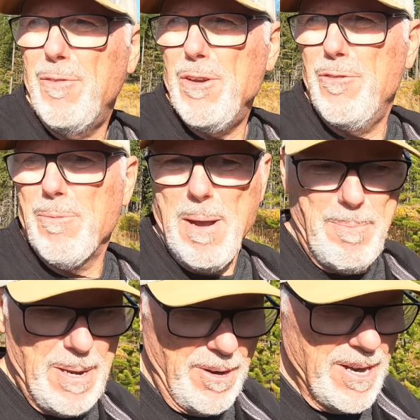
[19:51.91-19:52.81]
view from
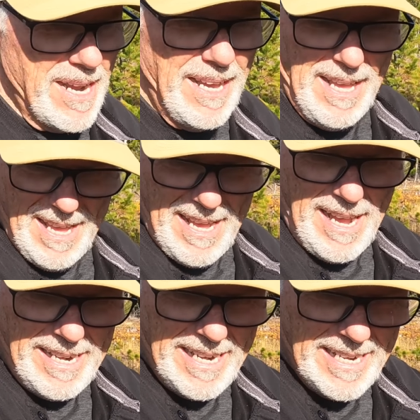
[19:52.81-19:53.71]
up here.
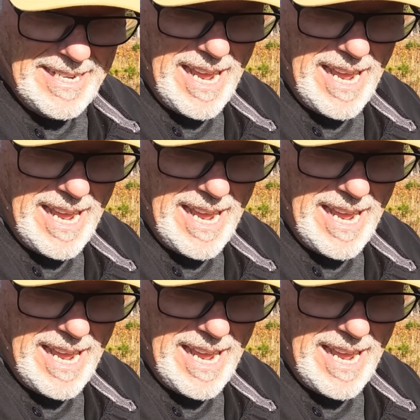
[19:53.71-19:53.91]
I need to